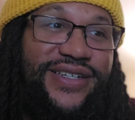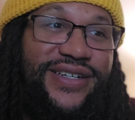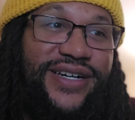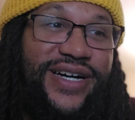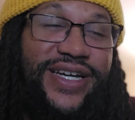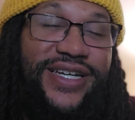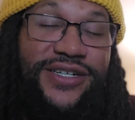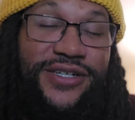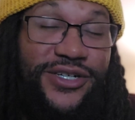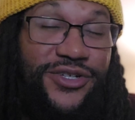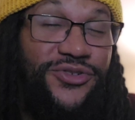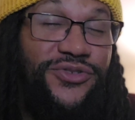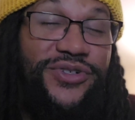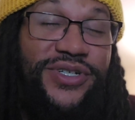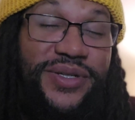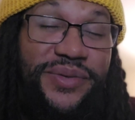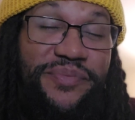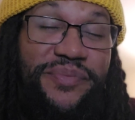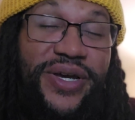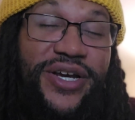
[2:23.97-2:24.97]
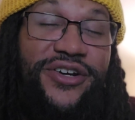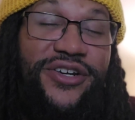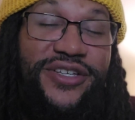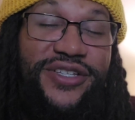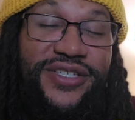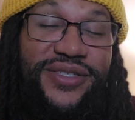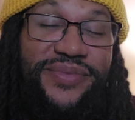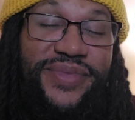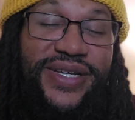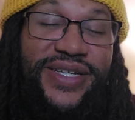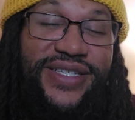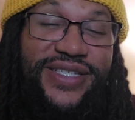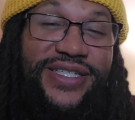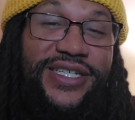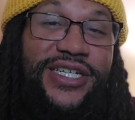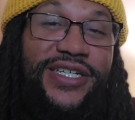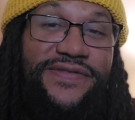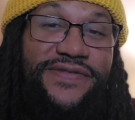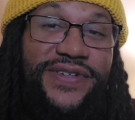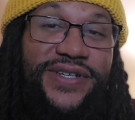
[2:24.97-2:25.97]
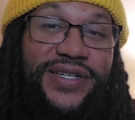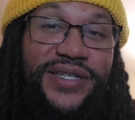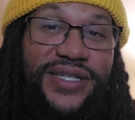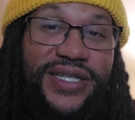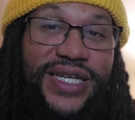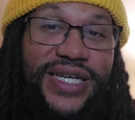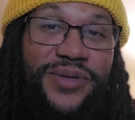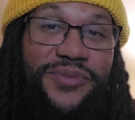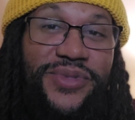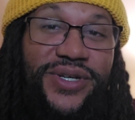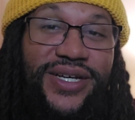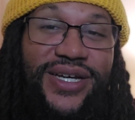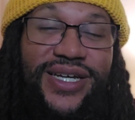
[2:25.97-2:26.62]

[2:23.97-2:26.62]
like literally bury this man 6 feet deep.